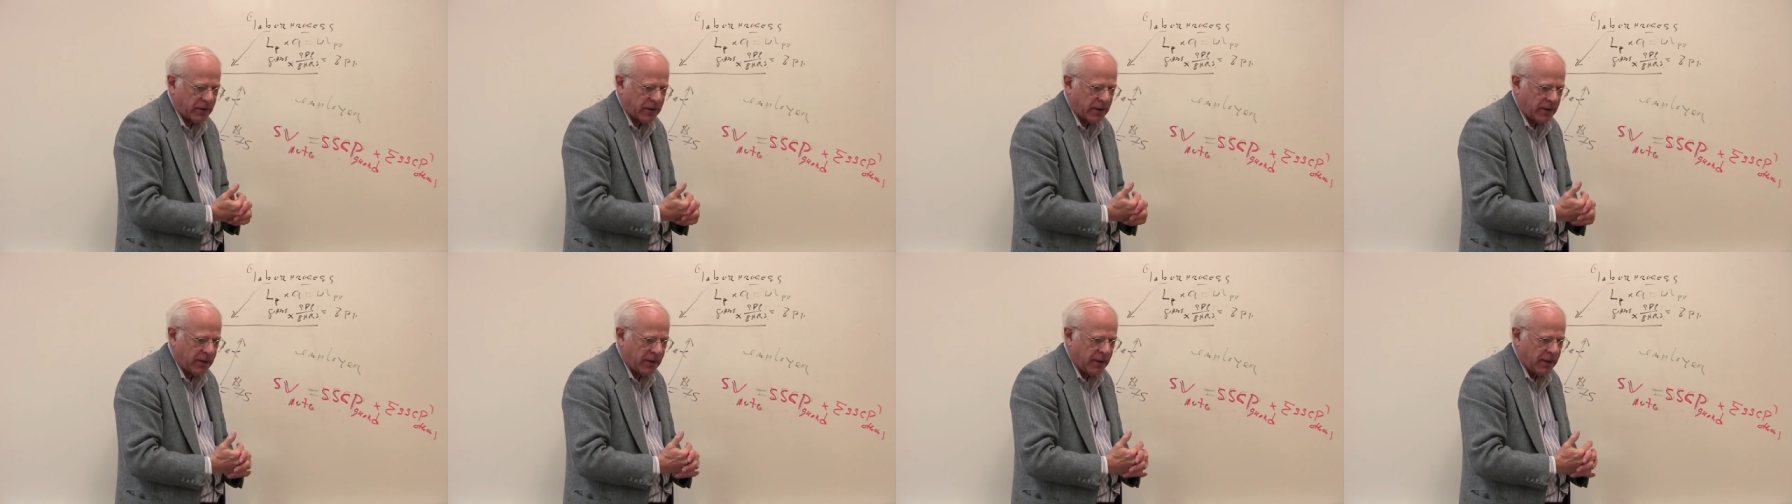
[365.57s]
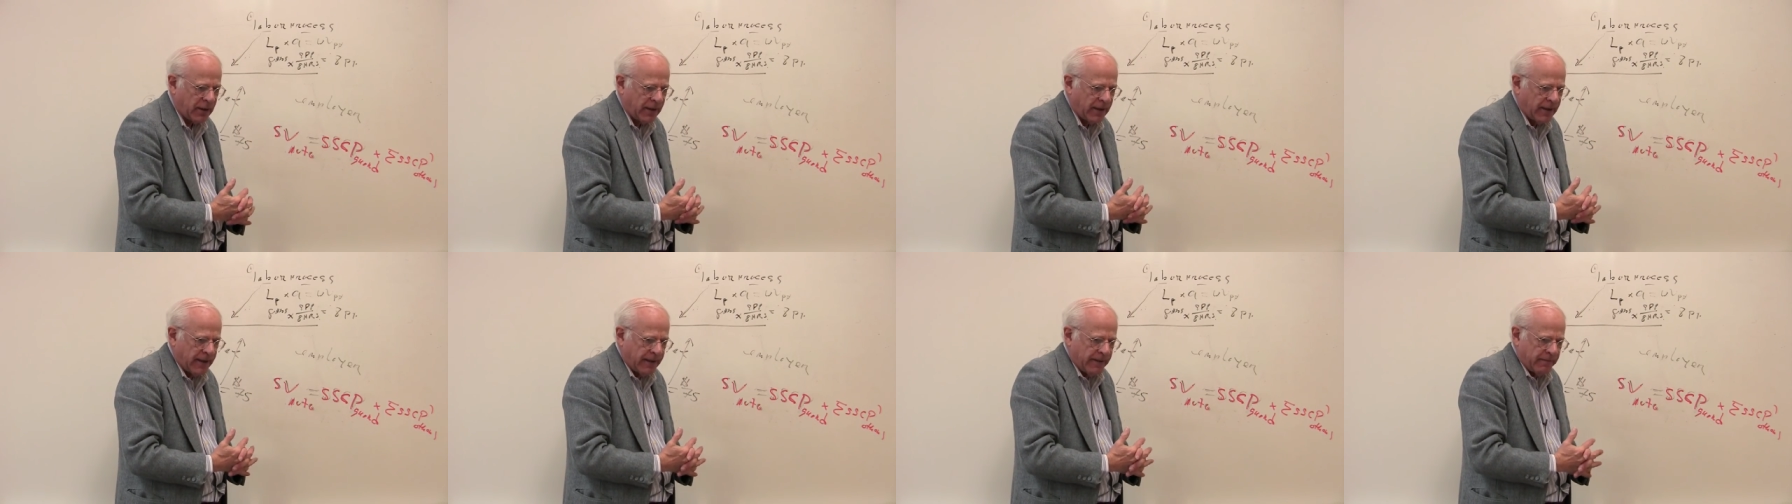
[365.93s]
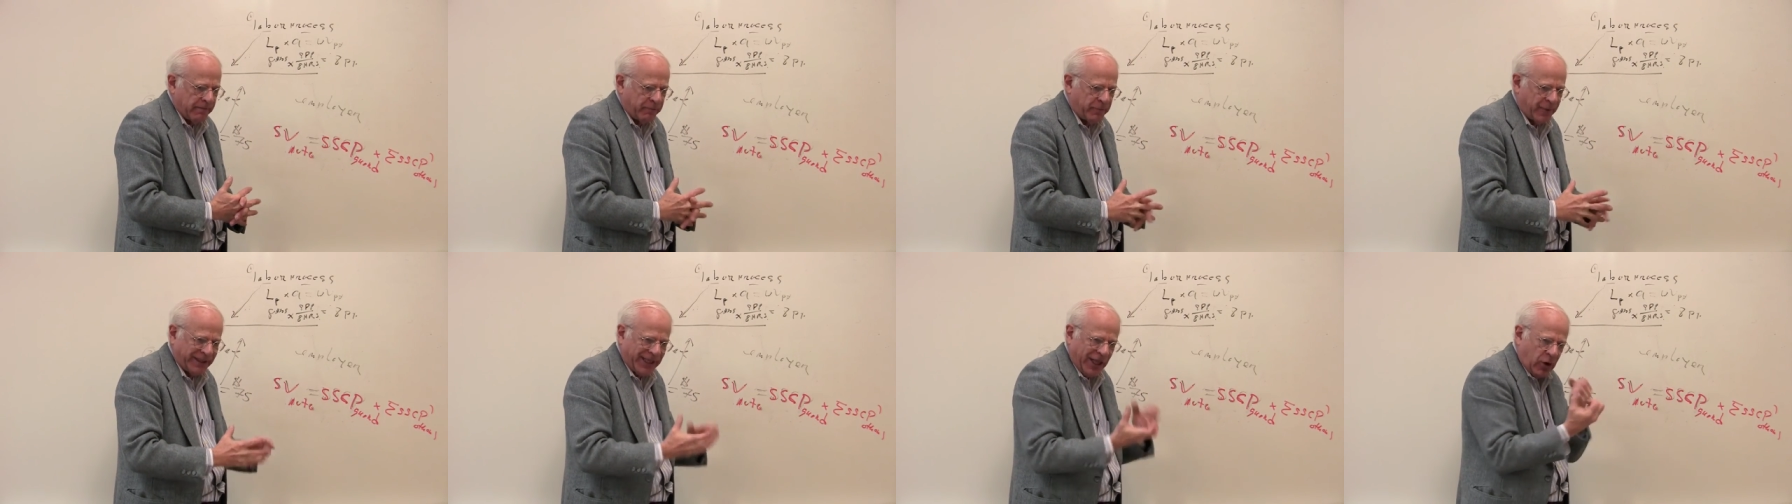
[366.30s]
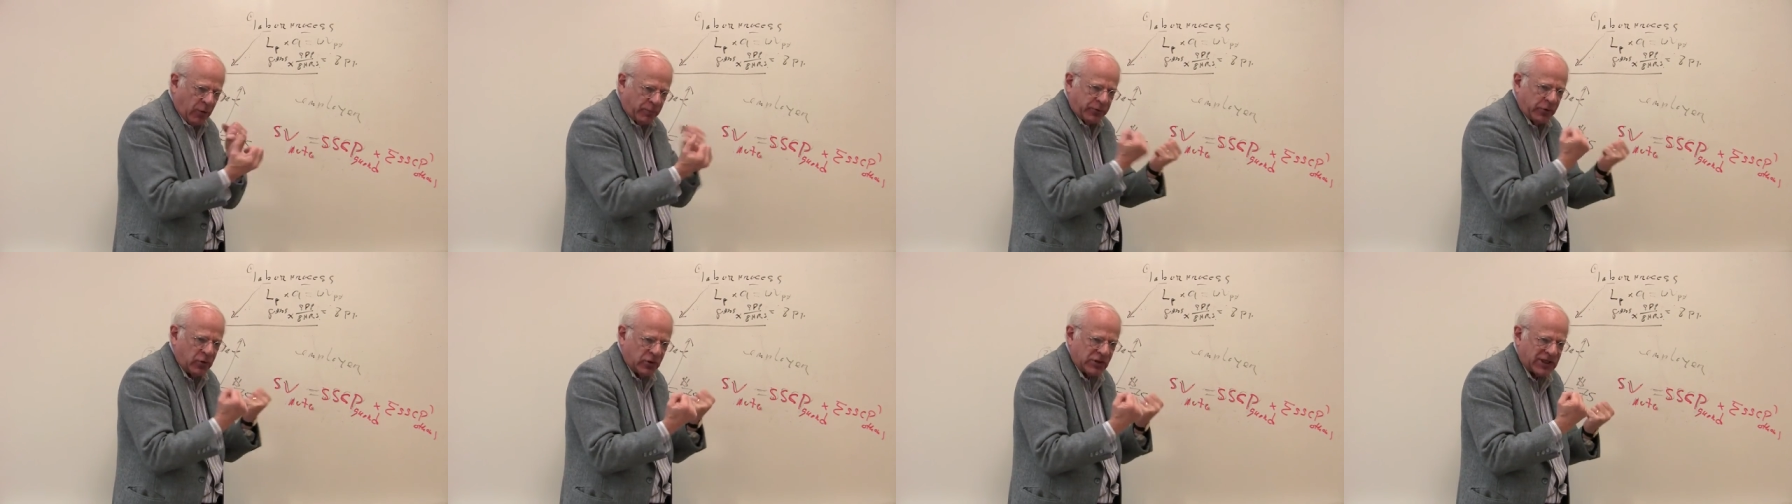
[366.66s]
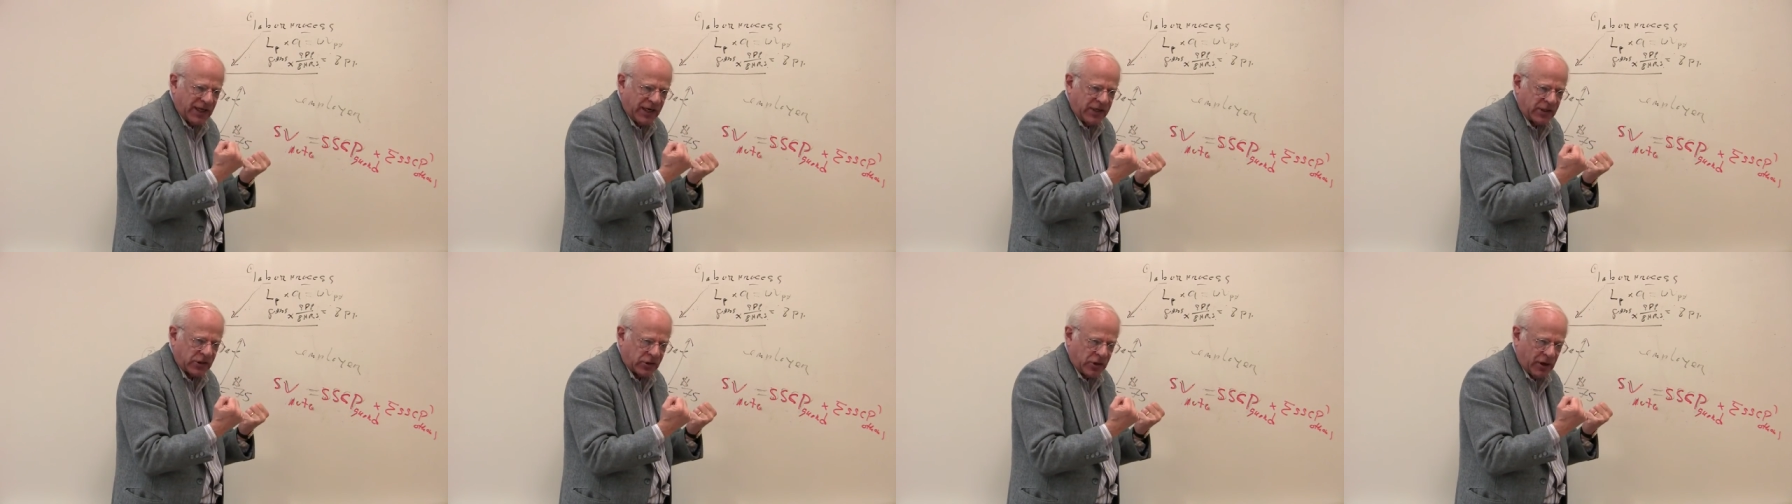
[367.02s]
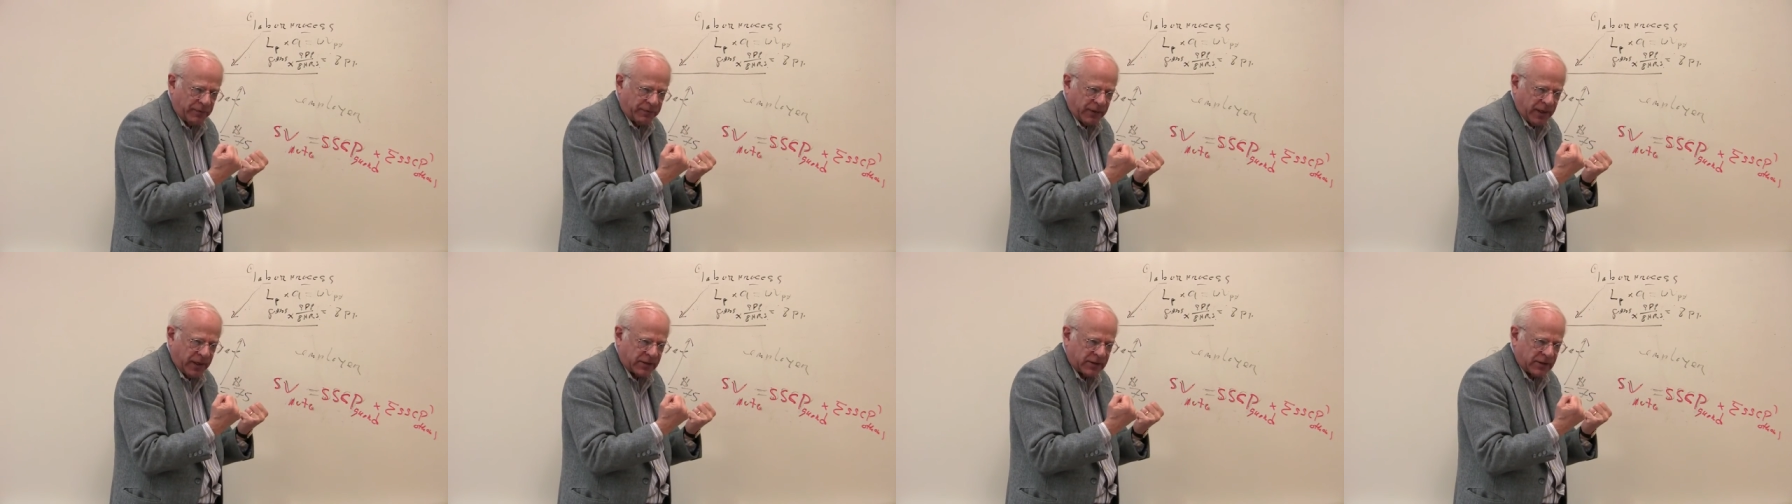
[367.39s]
okay, but they don't produce any
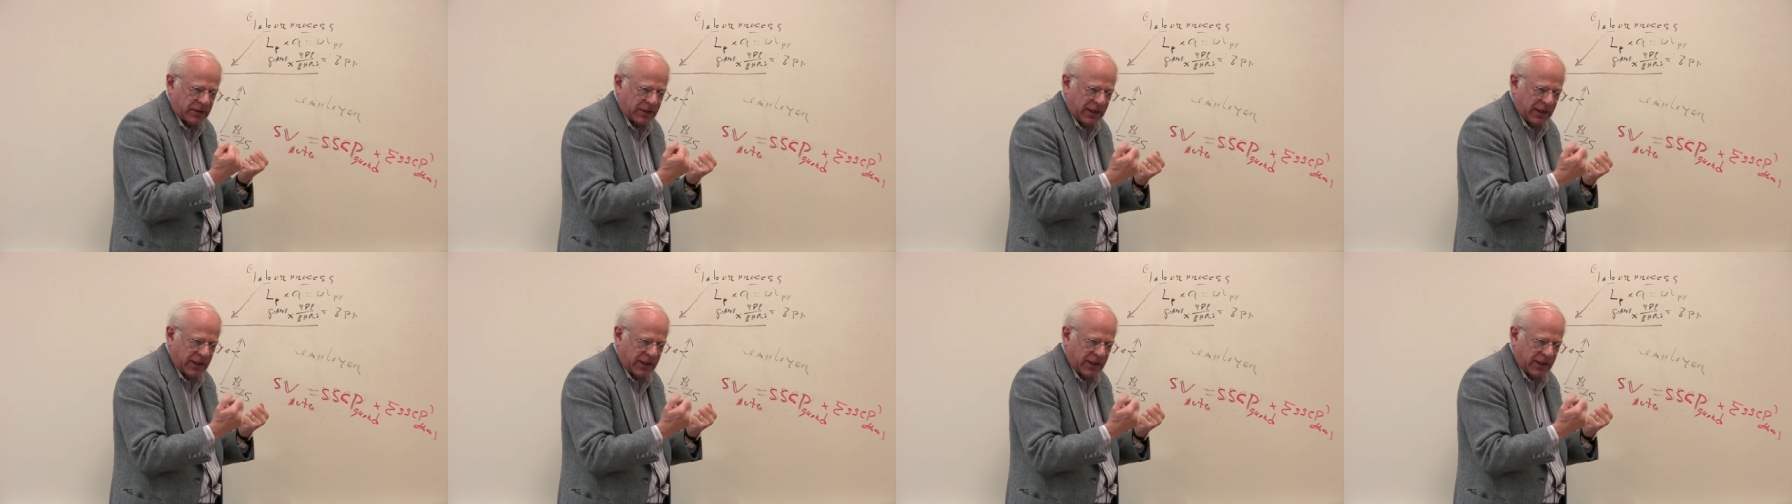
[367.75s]
surplus.